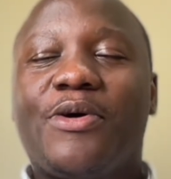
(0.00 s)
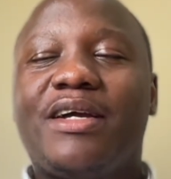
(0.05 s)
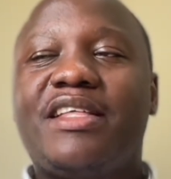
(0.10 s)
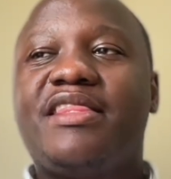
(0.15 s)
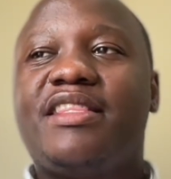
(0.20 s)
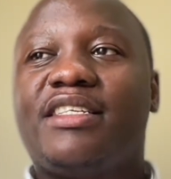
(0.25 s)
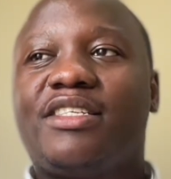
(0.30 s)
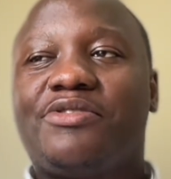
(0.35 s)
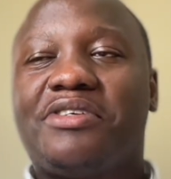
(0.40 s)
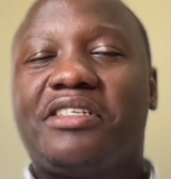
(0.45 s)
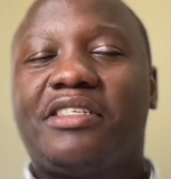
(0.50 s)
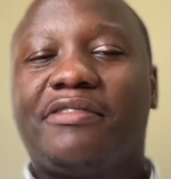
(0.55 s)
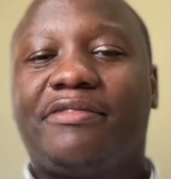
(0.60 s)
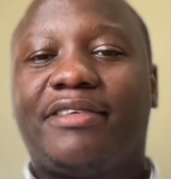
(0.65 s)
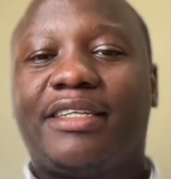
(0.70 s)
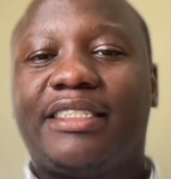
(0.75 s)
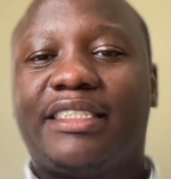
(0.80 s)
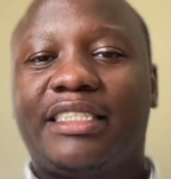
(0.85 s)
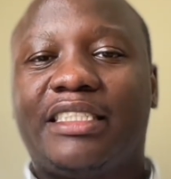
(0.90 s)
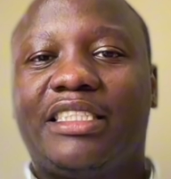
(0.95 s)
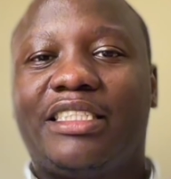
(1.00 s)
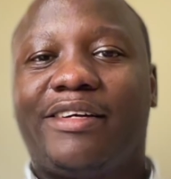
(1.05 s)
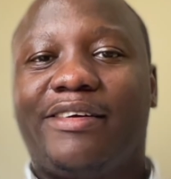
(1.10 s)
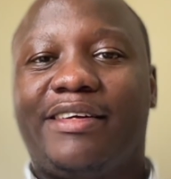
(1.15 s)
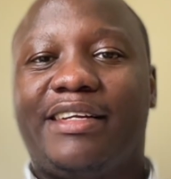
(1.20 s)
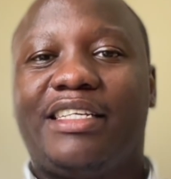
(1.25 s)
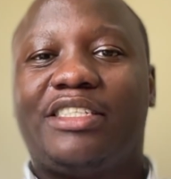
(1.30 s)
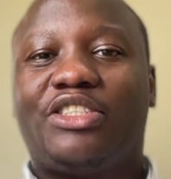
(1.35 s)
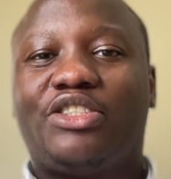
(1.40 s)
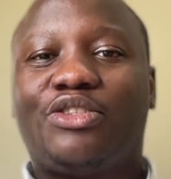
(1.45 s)
In this 21st
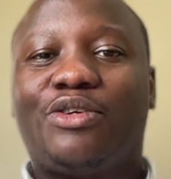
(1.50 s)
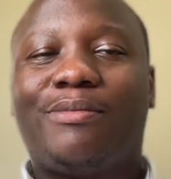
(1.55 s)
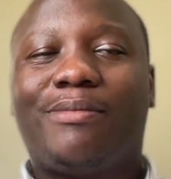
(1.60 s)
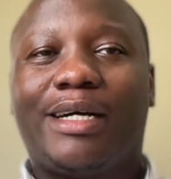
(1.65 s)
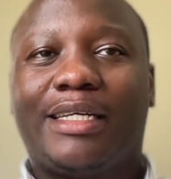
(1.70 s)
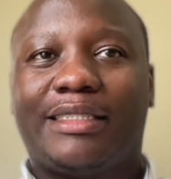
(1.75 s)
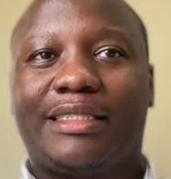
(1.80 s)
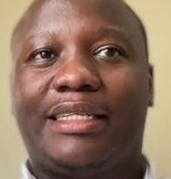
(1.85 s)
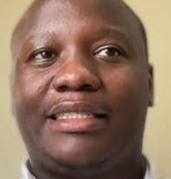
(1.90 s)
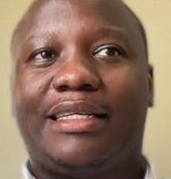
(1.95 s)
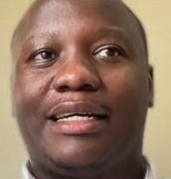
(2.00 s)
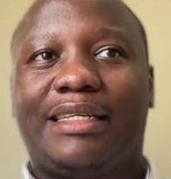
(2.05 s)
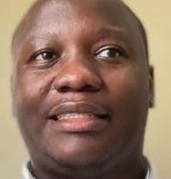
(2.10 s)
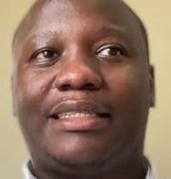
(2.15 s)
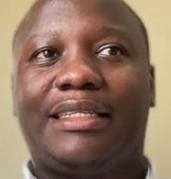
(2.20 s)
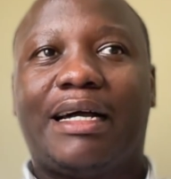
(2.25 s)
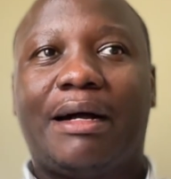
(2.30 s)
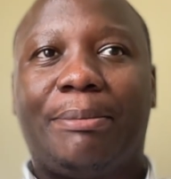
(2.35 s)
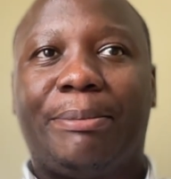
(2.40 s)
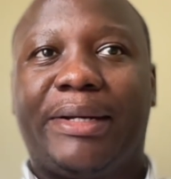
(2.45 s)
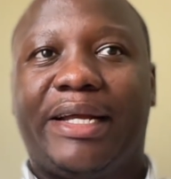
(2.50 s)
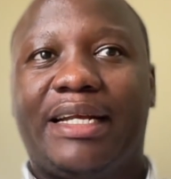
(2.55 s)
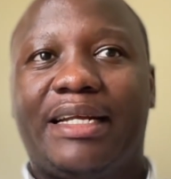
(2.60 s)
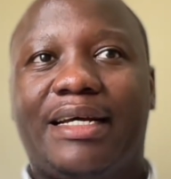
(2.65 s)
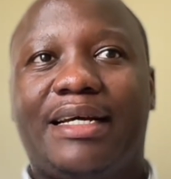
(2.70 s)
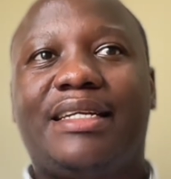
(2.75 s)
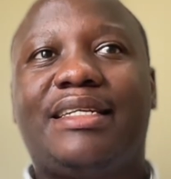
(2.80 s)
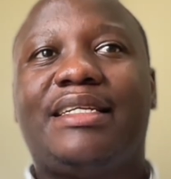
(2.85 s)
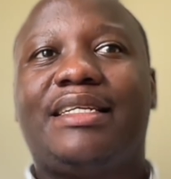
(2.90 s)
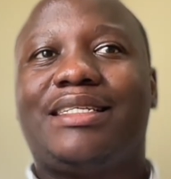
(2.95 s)
century, there's so much that has
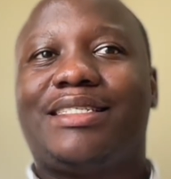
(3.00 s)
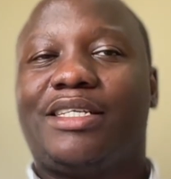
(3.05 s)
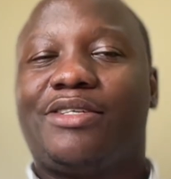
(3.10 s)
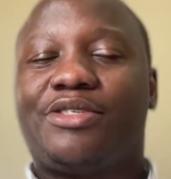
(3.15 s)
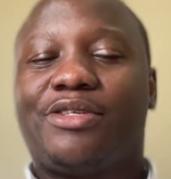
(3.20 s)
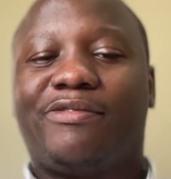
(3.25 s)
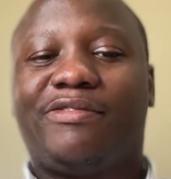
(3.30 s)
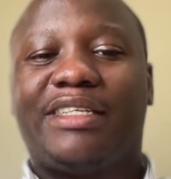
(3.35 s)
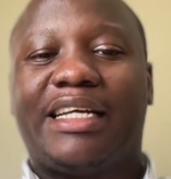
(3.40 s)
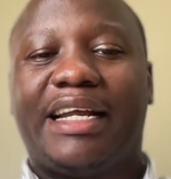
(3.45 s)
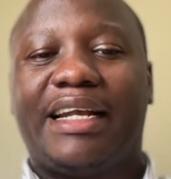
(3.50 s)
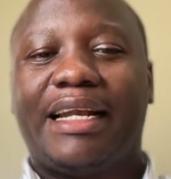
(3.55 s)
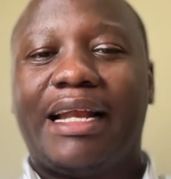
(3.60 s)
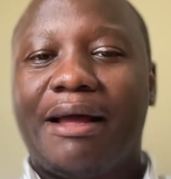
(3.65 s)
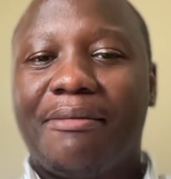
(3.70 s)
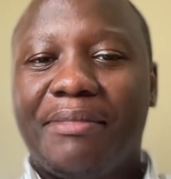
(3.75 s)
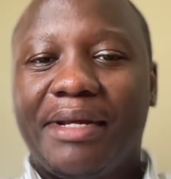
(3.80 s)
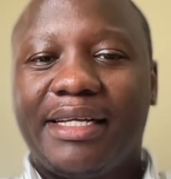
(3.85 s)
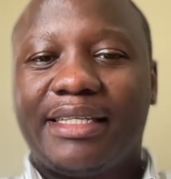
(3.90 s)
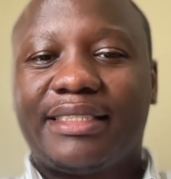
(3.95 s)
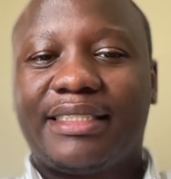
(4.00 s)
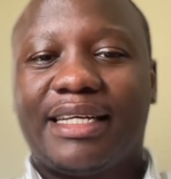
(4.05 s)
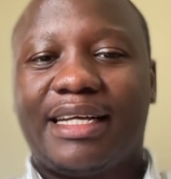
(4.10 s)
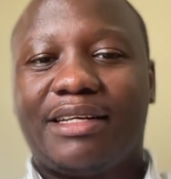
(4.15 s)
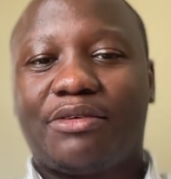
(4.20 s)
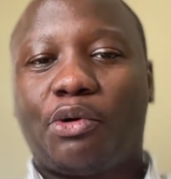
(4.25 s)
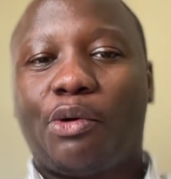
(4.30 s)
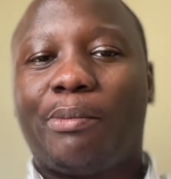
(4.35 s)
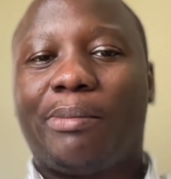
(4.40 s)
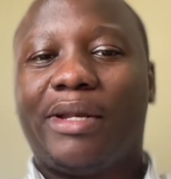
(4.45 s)
happened, and there's a lot of dynamics
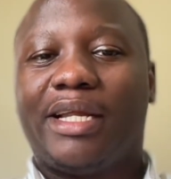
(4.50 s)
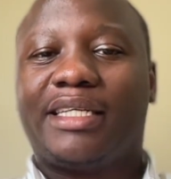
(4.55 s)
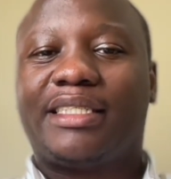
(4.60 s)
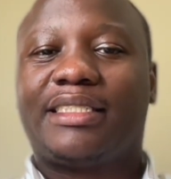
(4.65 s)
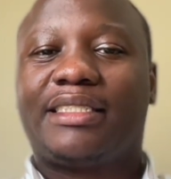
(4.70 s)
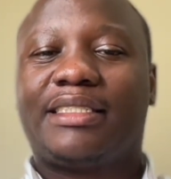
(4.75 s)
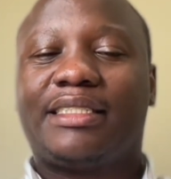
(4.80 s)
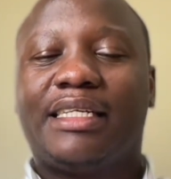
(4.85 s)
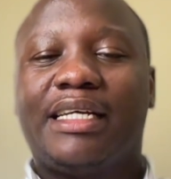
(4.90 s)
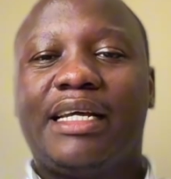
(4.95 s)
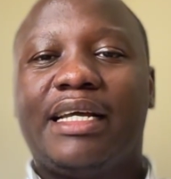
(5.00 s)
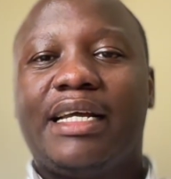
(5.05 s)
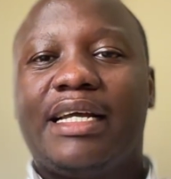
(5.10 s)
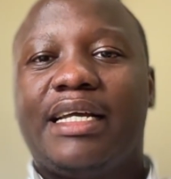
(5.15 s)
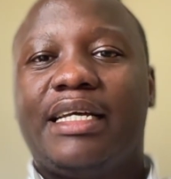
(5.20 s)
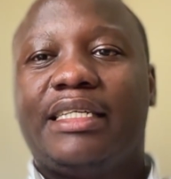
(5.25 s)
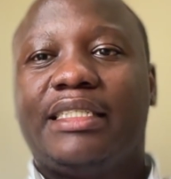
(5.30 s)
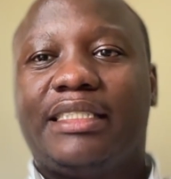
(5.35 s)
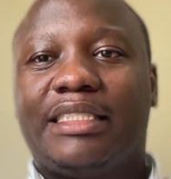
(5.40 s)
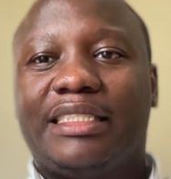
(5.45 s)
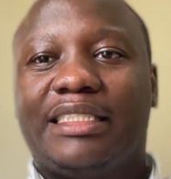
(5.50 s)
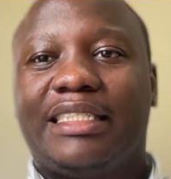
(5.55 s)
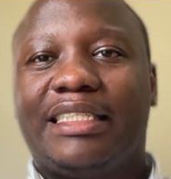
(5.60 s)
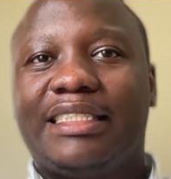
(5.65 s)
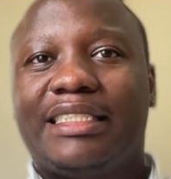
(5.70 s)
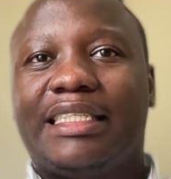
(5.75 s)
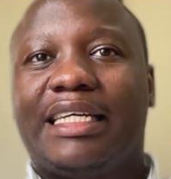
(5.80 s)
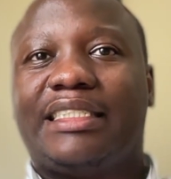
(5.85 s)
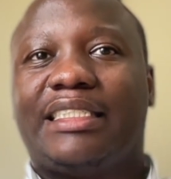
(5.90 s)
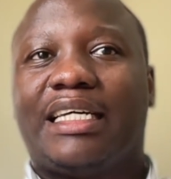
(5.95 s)
and complex
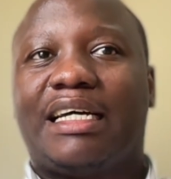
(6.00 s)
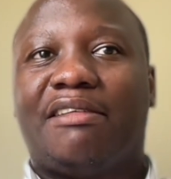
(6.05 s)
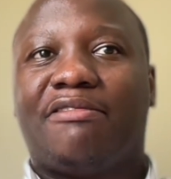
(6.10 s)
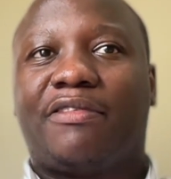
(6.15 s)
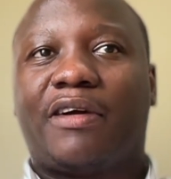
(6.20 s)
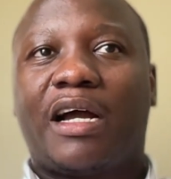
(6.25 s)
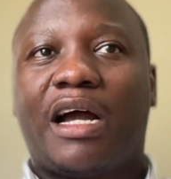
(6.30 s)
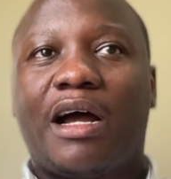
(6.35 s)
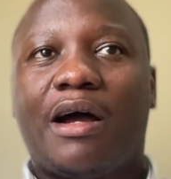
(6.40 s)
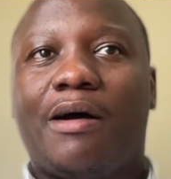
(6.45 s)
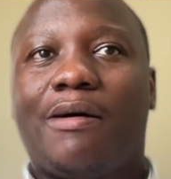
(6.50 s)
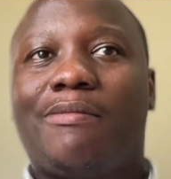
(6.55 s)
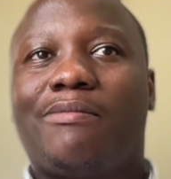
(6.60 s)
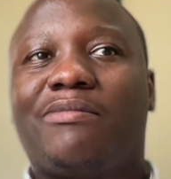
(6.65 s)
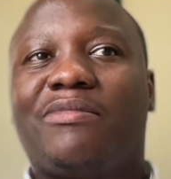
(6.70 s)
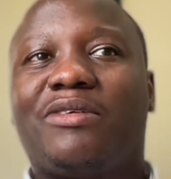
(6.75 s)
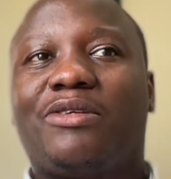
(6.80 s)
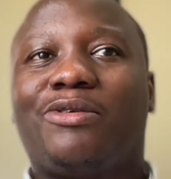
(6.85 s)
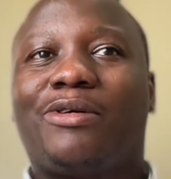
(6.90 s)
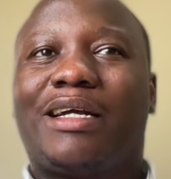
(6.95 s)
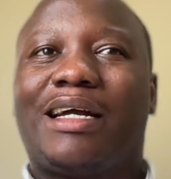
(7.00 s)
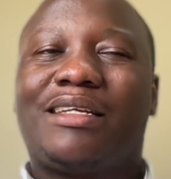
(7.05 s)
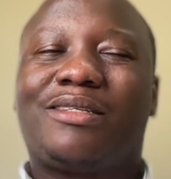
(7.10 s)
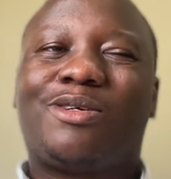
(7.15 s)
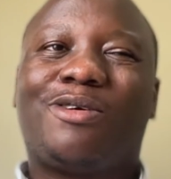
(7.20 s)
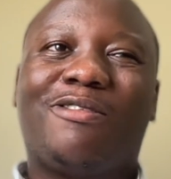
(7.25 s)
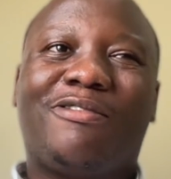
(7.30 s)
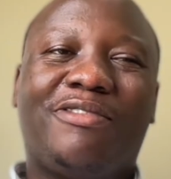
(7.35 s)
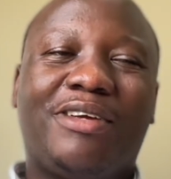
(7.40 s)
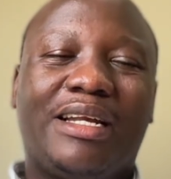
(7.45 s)
cities that have come. Look at
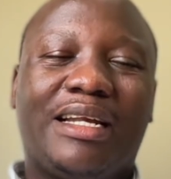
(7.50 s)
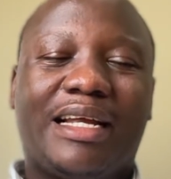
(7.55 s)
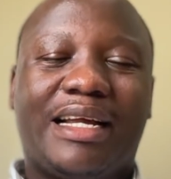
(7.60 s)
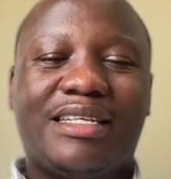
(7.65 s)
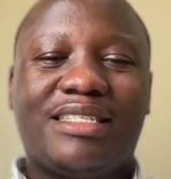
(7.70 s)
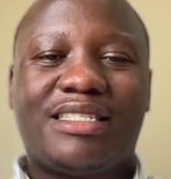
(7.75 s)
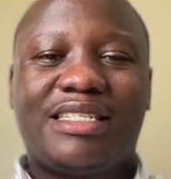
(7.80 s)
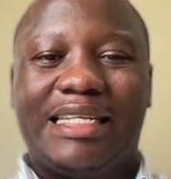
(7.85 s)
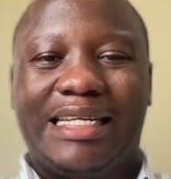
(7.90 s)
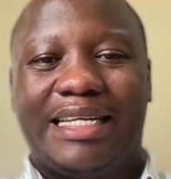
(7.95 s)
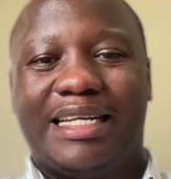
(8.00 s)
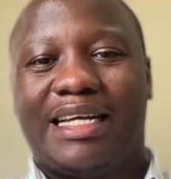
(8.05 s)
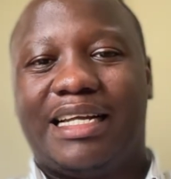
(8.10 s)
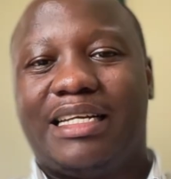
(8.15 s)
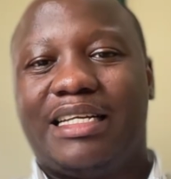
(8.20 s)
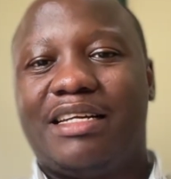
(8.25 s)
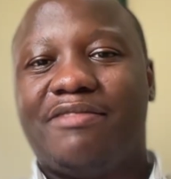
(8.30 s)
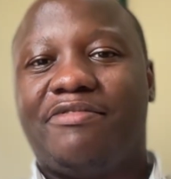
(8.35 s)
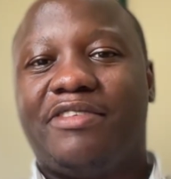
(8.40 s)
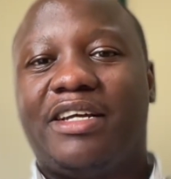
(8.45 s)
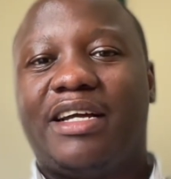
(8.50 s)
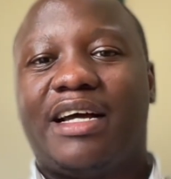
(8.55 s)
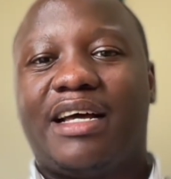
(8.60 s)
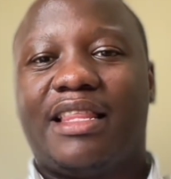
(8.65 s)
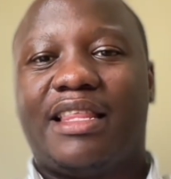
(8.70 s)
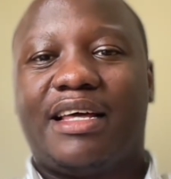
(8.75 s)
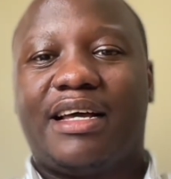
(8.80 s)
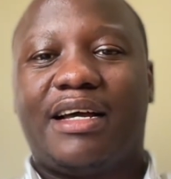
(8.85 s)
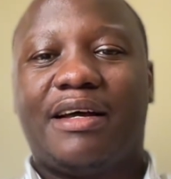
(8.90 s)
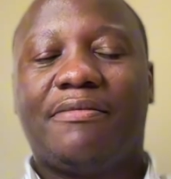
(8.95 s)
COVID-19 and every
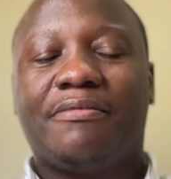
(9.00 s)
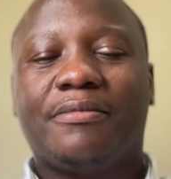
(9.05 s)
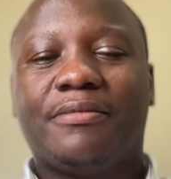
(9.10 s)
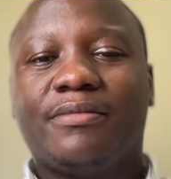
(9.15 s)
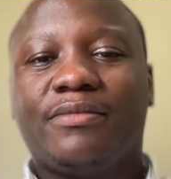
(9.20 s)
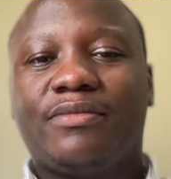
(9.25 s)
other